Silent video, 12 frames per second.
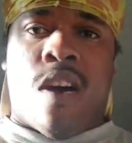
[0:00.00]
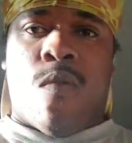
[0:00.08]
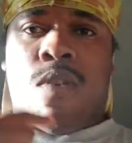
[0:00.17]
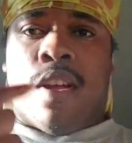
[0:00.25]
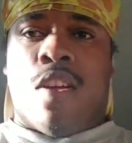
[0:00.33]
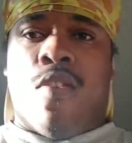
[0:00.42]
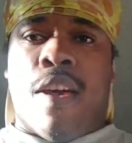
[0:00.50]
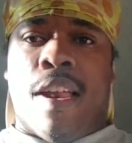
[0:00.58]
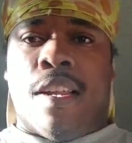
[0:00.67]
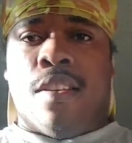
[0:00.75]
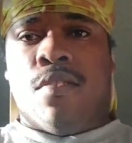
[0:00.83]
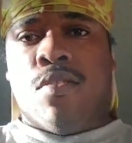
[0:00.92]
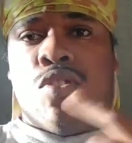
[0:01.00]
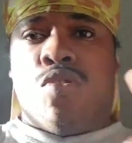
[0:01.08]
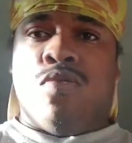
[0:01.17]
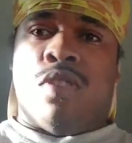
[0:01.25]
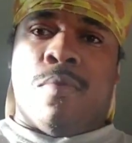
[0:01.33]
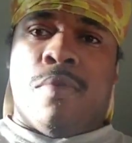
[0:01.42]
If I want to go ahead and
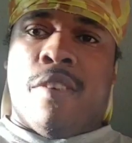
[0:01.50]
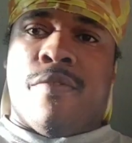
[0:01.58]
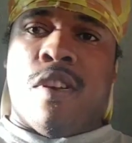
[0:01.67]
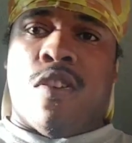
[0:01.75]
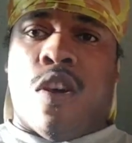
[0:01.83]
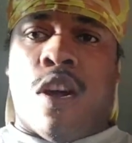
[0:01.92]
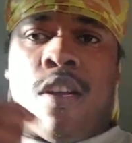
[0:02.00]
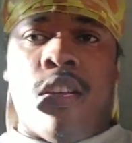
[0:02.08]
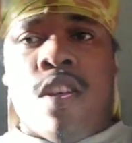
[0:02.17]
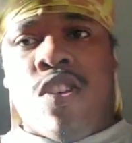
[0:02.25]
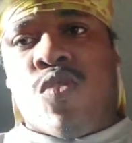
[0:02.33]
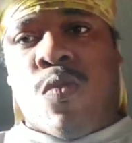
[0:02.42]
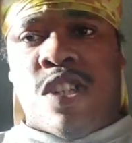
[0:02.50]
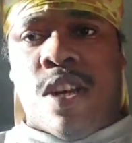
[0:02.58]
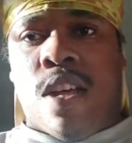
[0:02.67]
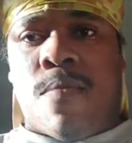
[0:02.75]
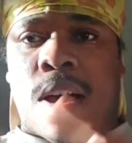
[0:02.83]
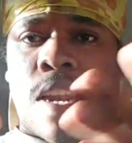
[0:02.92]
do something different or switch
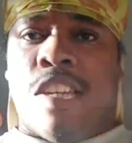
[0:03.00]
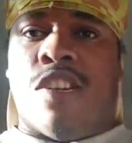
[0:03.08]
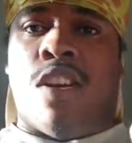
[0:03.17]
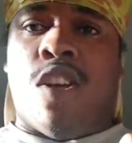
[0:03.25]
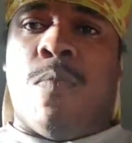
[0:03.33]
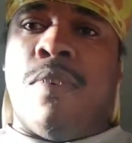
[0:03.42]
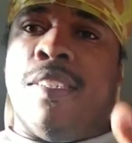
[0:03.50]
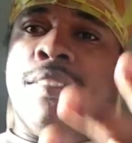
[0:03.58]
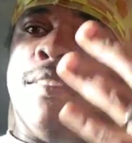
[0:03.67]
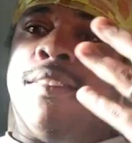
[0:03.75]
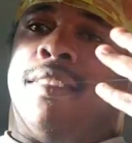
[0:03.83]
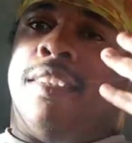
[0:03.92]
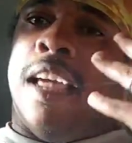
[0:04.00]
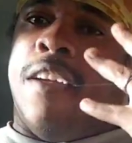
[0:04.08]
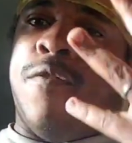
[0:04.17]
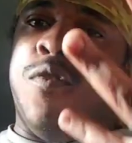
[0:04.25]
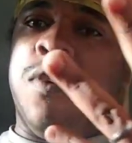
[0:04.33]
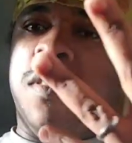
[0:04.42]
it up, I'll let y'all know. But this is
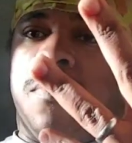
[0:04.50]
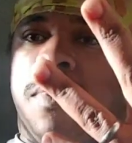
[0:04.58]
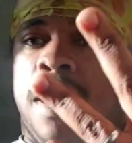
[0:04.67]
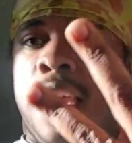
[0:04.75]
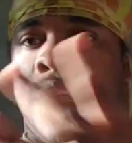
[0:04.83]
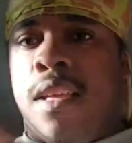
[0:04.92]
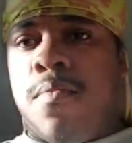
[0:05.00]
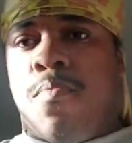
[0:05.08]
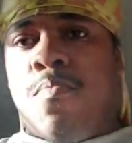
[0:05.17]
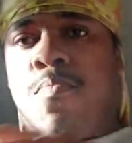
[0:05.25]
day four, the beginning.